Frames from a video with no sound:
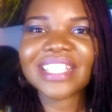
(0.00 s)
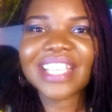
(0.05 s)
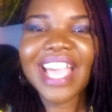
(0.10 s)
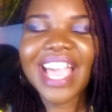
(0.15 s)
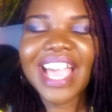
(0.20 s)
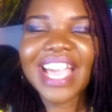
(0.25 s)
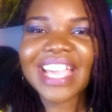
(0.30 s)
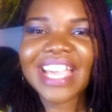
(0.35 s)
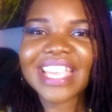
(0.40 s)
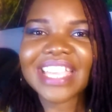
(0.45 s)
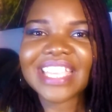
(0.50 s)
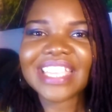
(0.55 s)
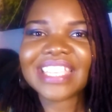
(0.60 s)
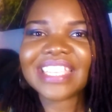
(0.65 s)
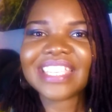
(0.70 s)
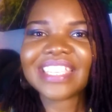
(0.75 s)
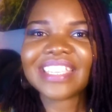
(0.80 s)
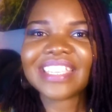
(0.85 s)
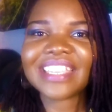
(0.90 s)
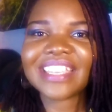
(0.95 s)
I
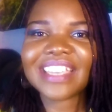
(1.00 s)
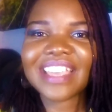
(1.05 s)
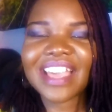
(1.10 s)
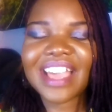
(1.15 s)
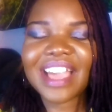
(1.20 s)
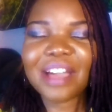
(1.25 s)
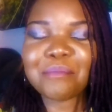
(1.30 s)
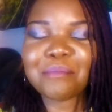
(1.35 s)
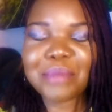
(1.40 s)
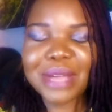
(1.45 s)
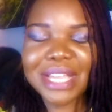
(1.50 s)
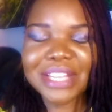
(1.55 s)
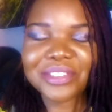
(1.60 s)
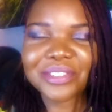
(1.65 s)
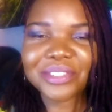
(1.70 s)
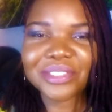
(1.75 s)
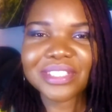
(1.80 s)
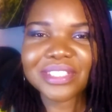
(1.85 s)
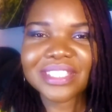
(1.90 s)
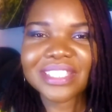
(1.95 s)

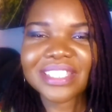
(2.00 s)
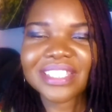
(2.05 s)
abandoned,